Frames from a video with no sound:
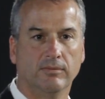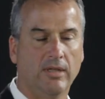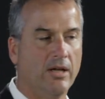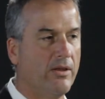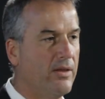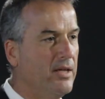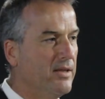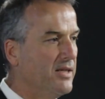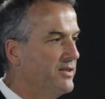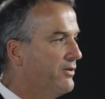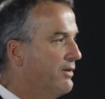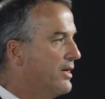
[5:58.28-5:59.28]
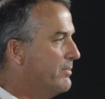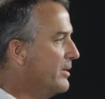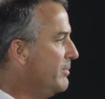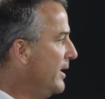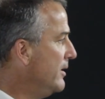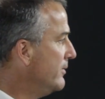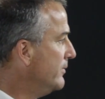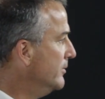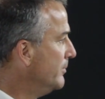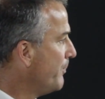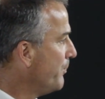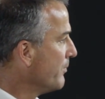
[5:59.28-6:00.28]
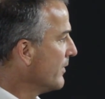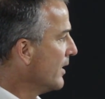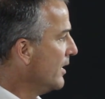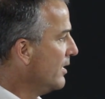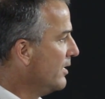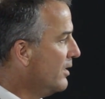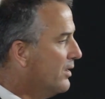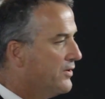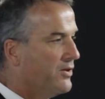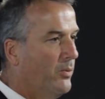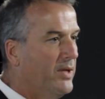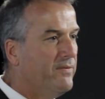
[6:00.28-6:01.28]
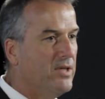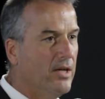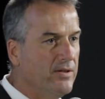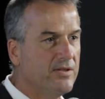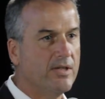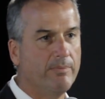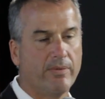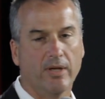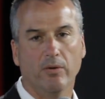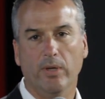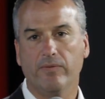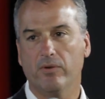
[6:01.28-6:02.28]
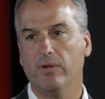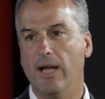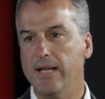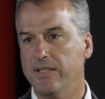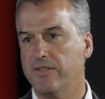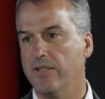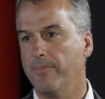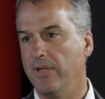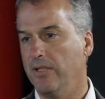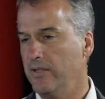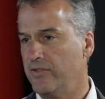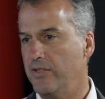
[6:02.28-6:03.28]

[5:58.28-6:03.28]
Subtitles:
And I think that's incredibly powerful. So we've done something. We've created something that's